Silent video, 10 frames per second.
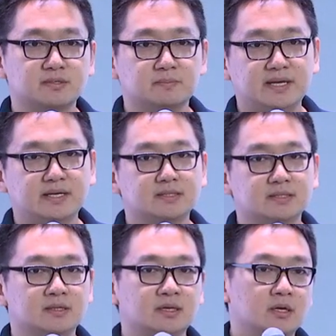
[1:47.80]

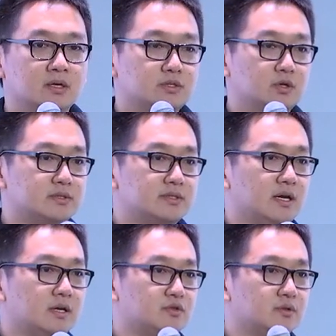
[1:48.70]
split those,
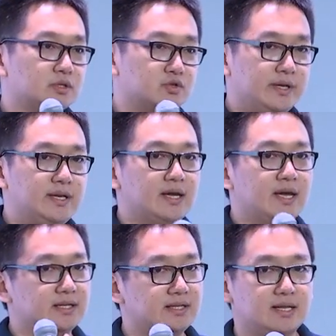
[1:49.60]
the training
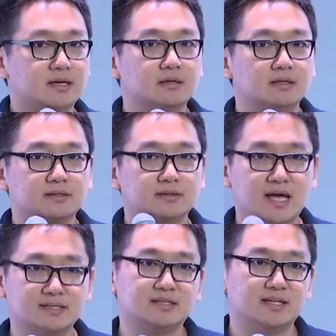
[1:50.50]
and the
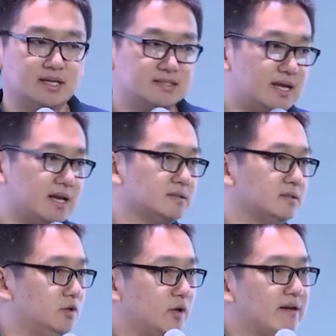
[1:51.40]
test data set.
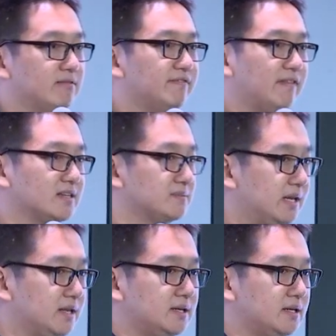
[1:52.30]
You have the
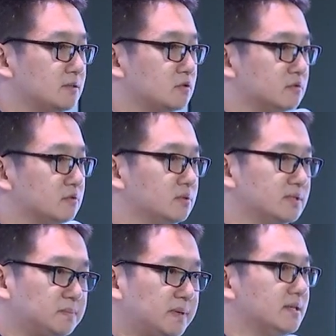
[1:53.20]
flexibility to
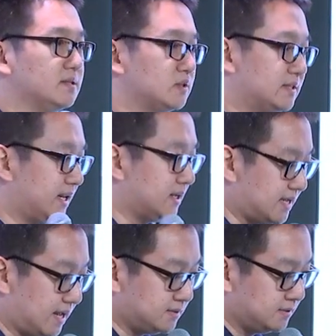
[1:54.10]
split those data
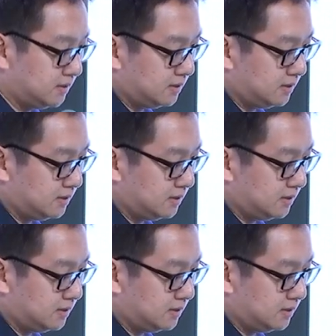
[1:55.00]
sets.